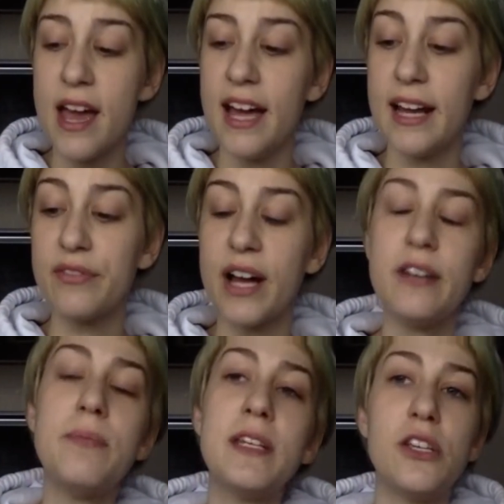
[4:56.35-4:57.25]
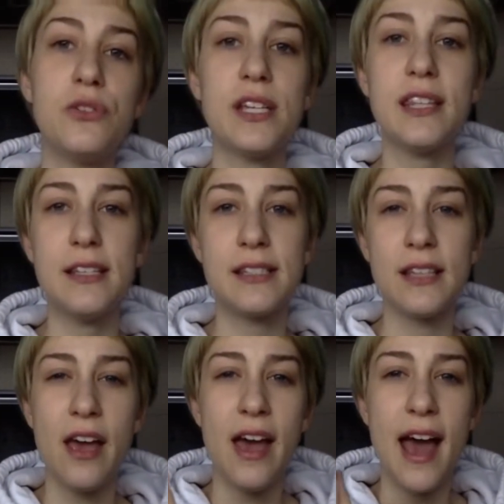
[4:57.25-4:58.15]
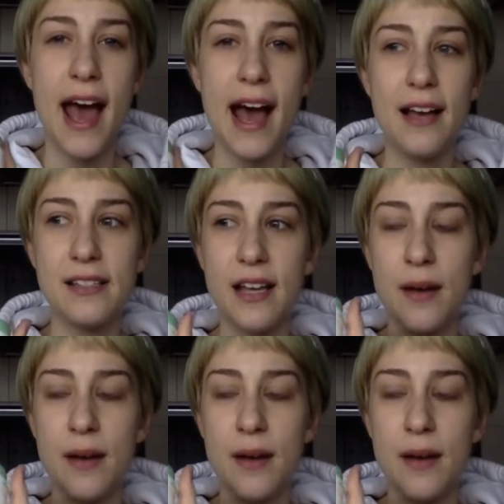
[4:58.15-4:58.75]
and I've kind of been using this as